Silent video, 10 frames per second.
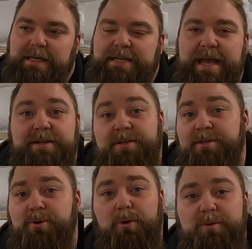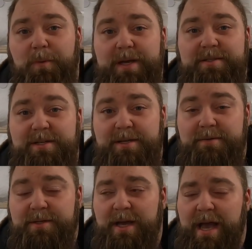take it to the storage place
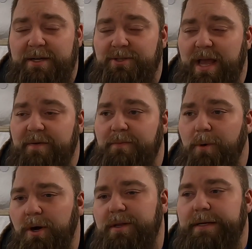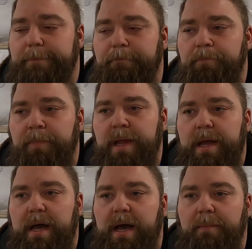to actually have it parked there.
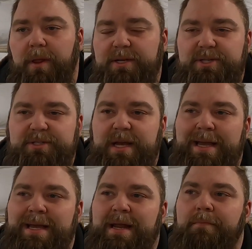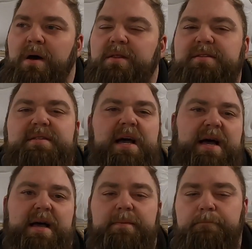But let's just say in a month's
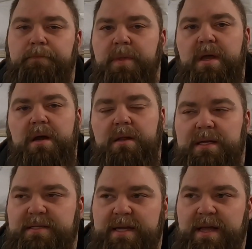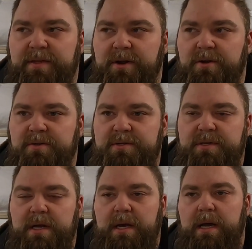time, let's say
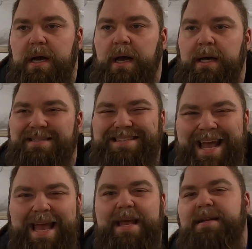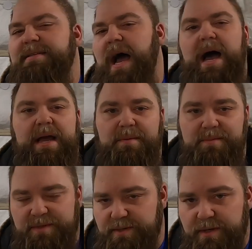there's 10
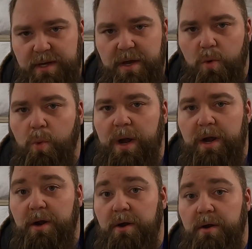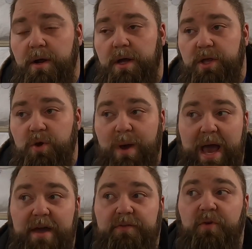times where you
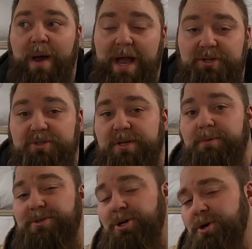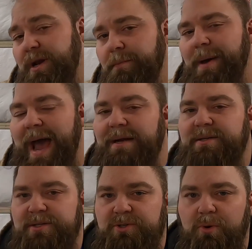have to actually return it
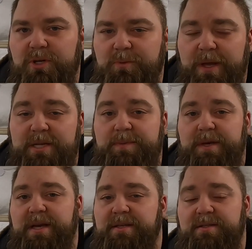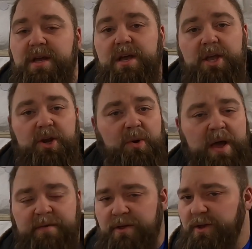back to the storage place because you don't
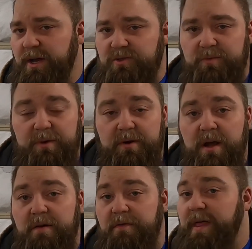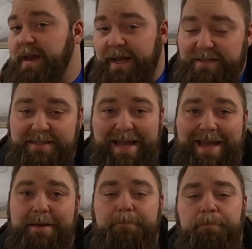have another customer for that next
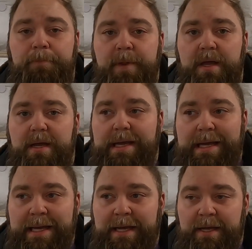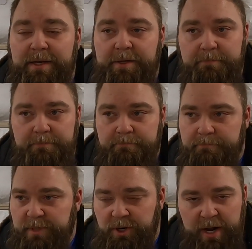day, and
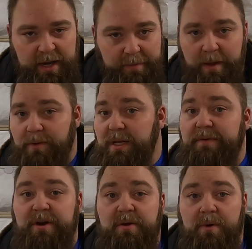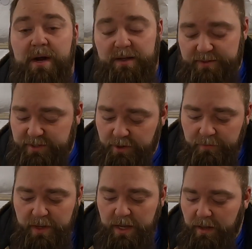you're not going to be able to leave it anywhere else.
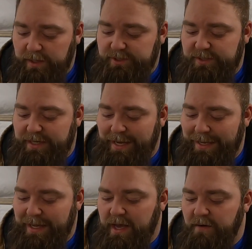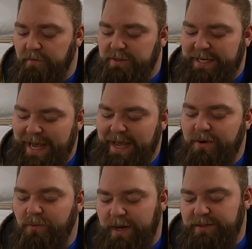So let's just say for
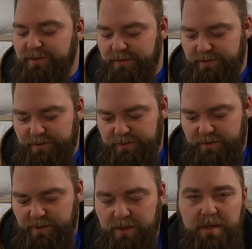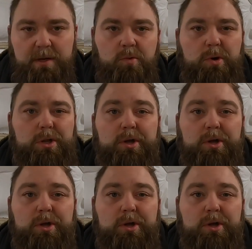10 rentals, we're